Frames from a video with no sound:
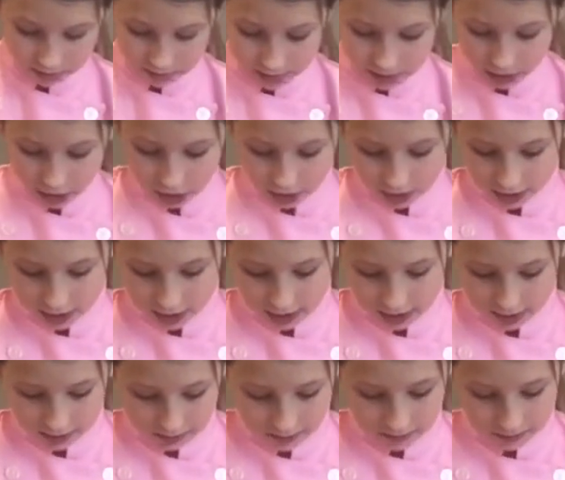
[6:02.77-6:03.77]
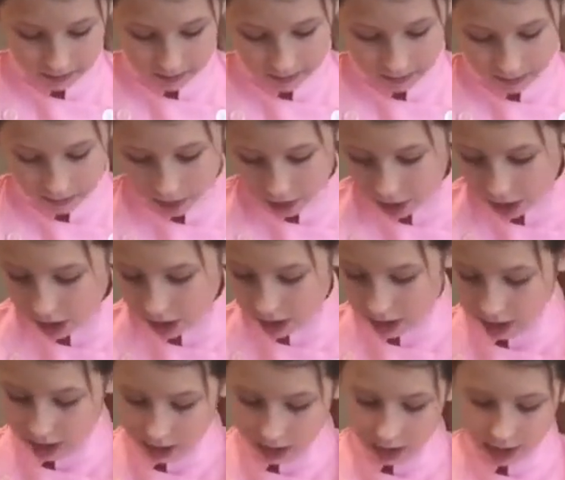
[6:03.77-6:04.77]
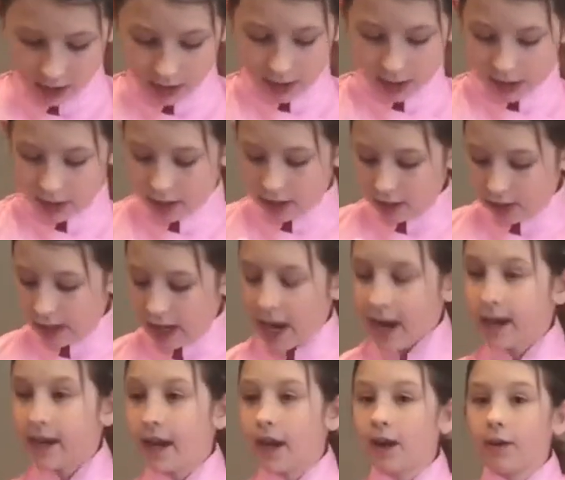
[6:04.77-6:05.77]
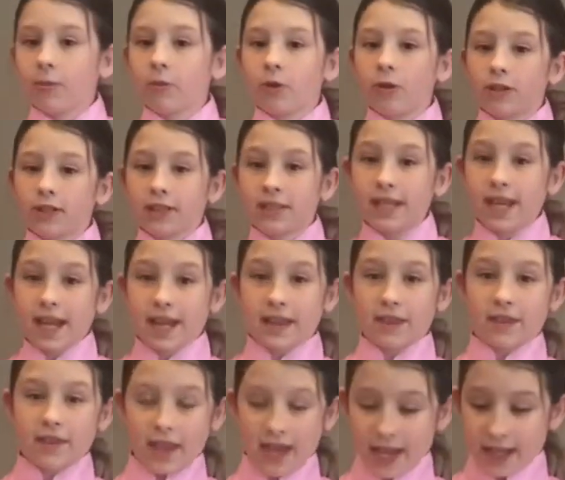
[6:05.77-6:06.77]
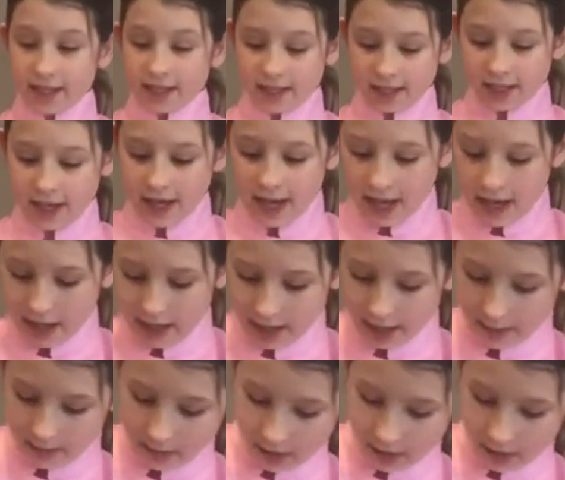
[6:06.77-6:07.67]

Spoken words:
Make sure it's seasoned good. And now I'm going to take this, and I'm